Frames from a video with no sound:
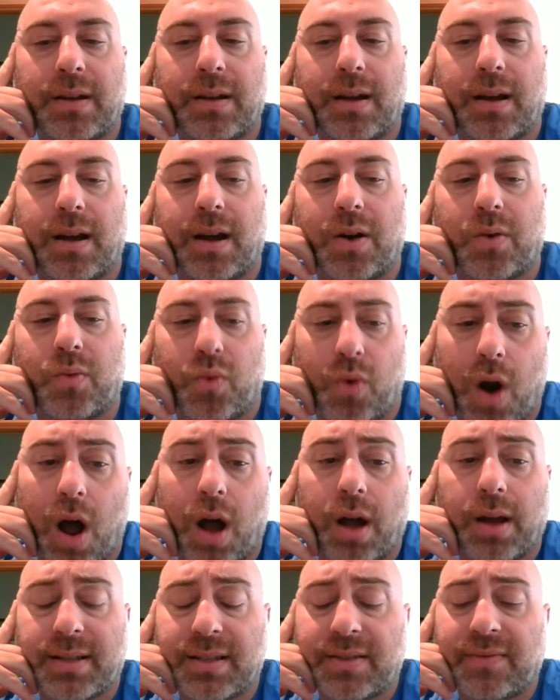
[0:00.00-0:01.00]
Yeah.
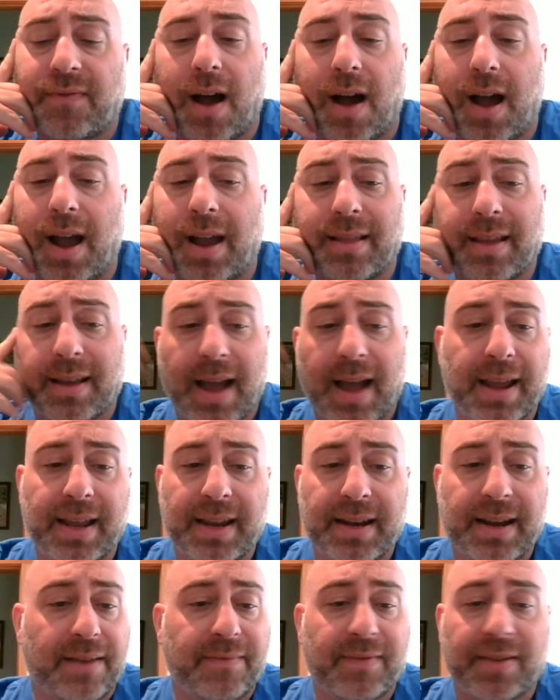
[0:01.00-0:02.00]
Raw is fine. Like I
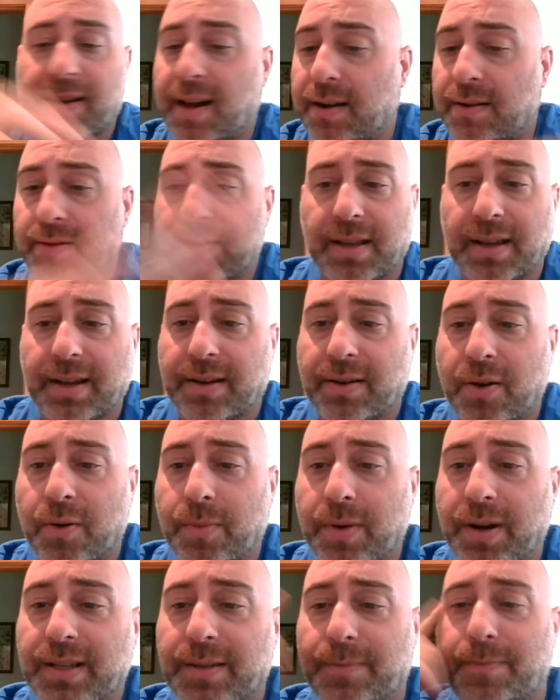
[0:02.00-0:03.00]
eat avocados like
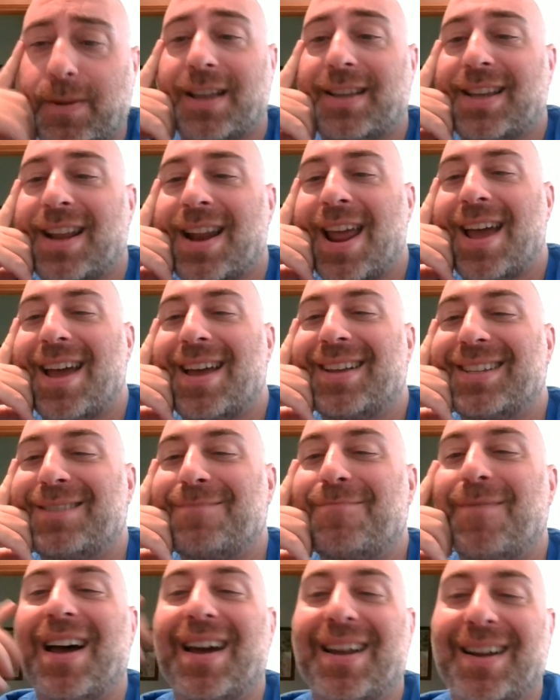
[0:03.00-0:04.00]
nobody's
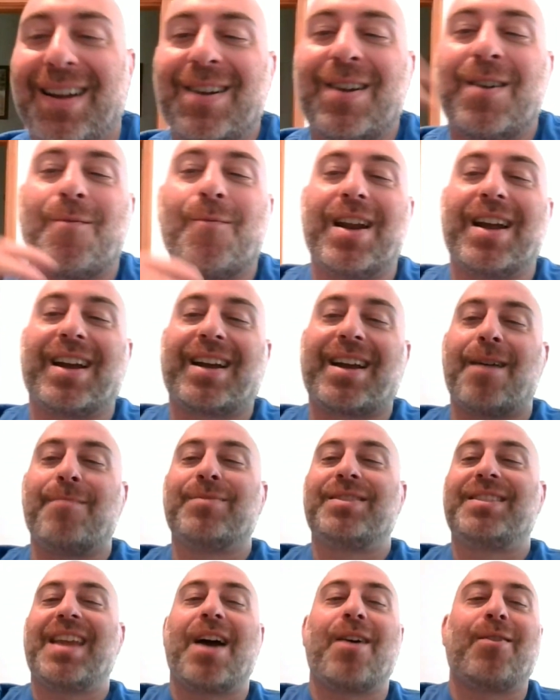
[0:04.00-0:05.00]
business, but when it
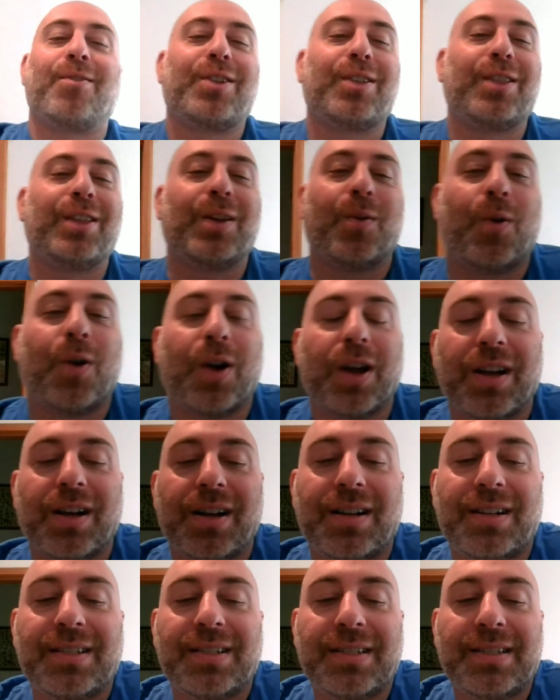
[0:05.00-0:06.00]
comes down to the
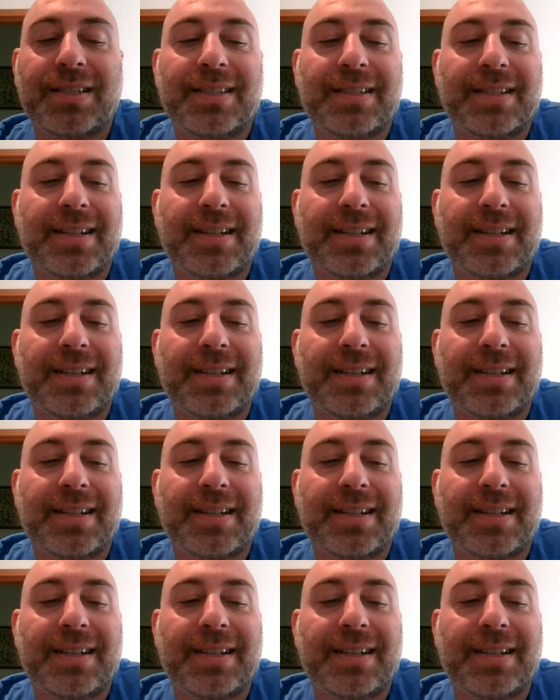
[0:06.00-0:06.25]
oil,